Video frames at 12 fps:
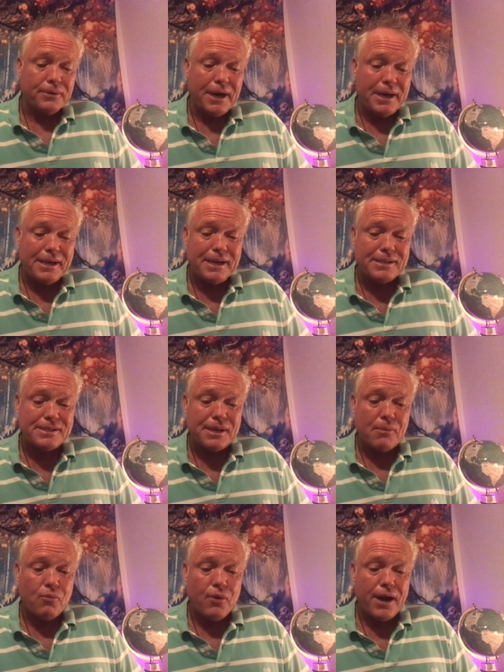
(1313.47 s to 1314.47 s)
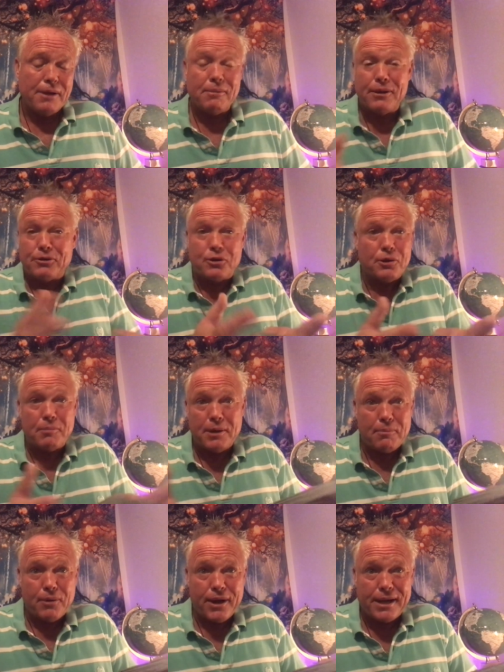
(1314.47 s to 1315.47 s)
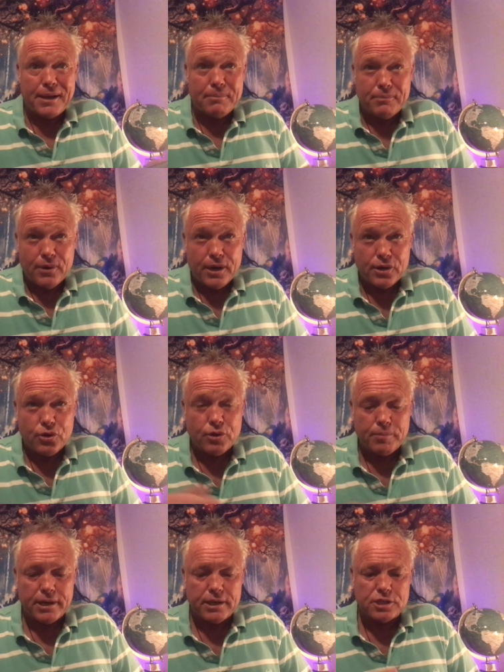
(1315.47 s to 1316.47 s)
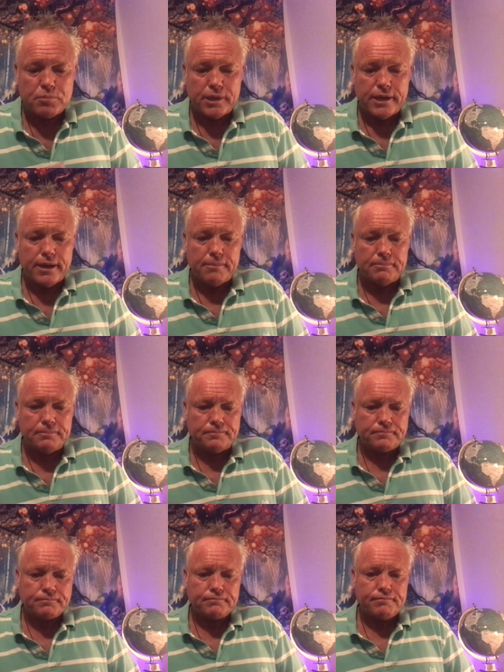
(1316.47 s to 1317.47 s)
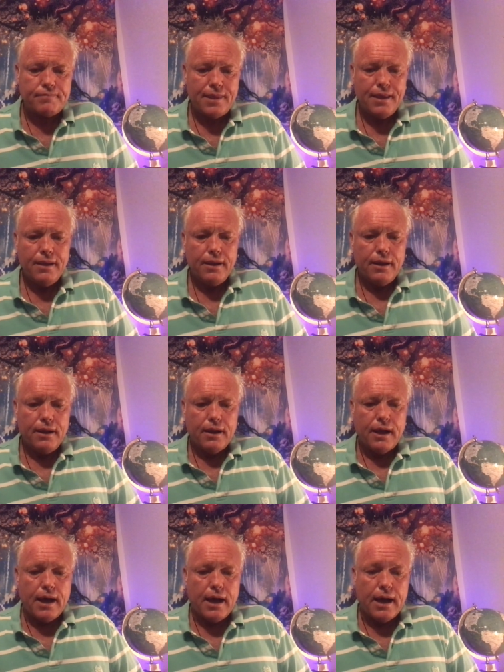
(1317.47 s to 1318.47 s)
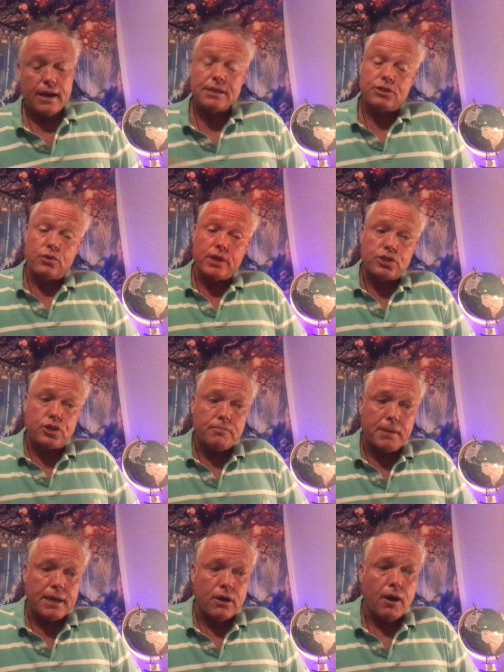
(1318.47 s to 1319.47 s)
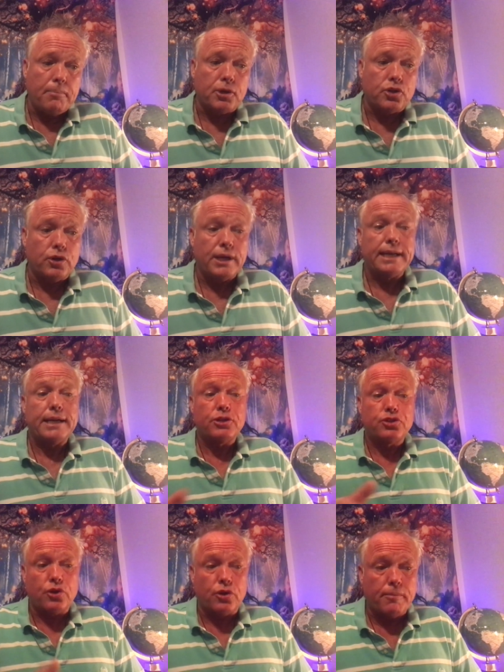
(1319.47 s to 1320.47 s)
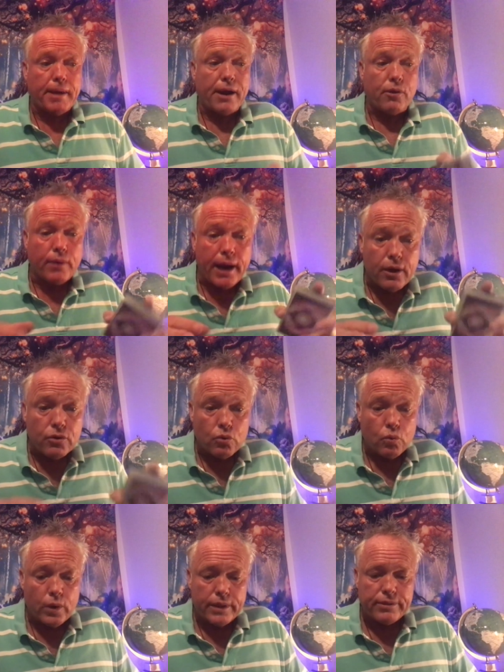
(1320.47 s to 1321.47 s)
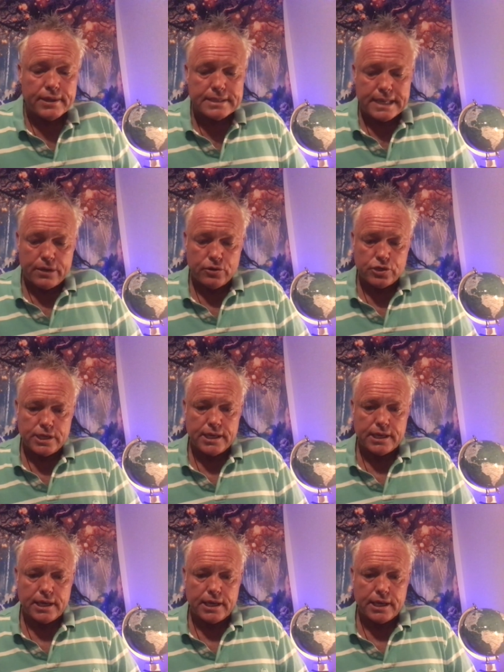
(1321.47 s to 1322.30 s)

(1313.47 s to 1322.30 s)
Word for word: right, in some way. There could have been a breakup, right? Could have been a split up. Uh, so this could be an opportunity to circle back around with this energy